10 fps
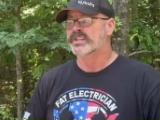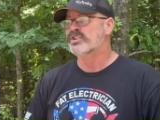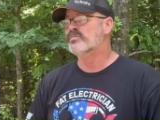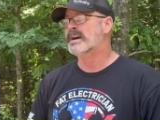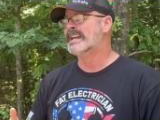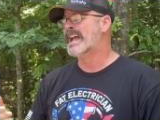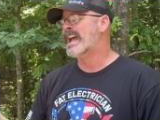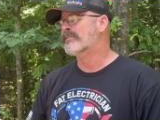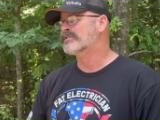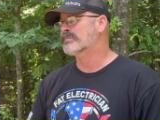You might
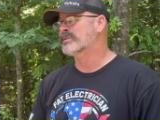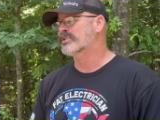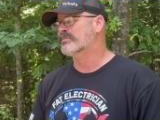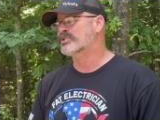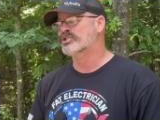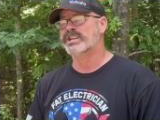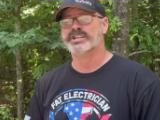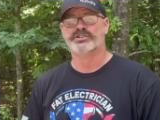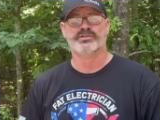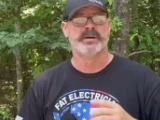have some little
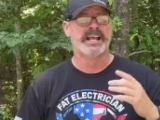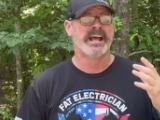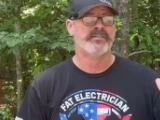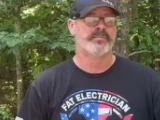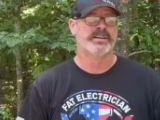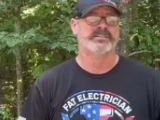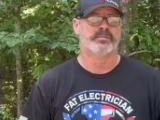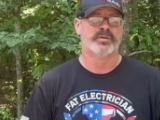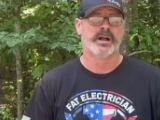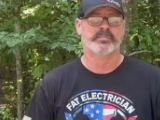machines, you might have a piece
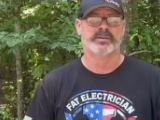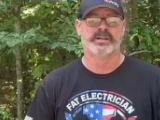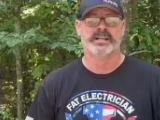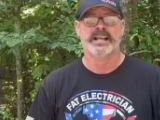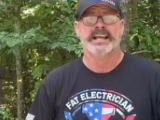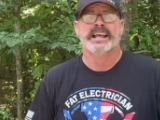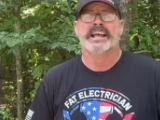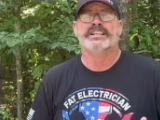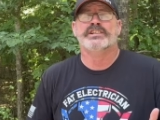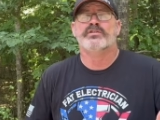of property,
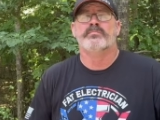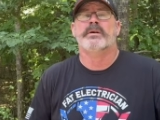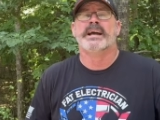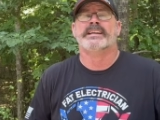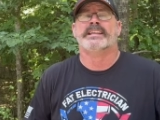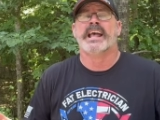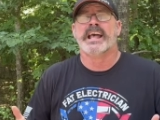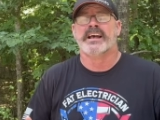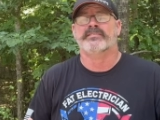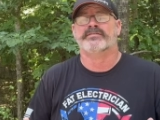and you might
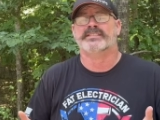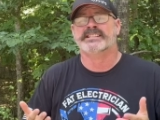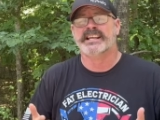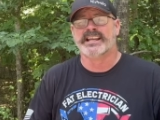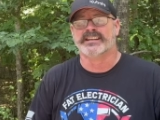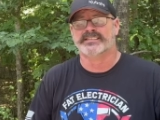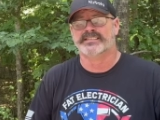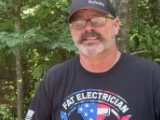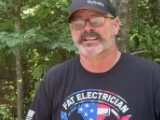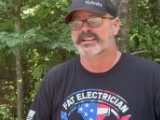have
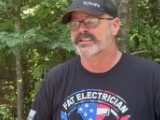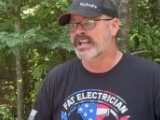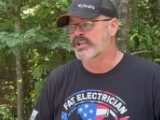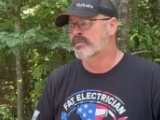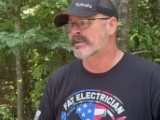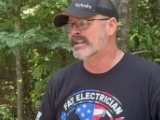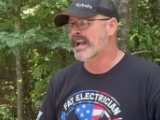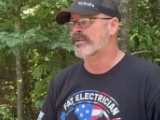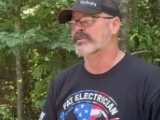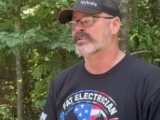ticks that you
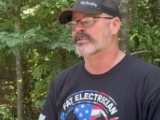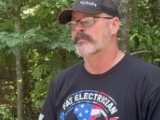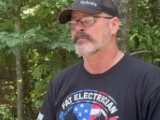encounter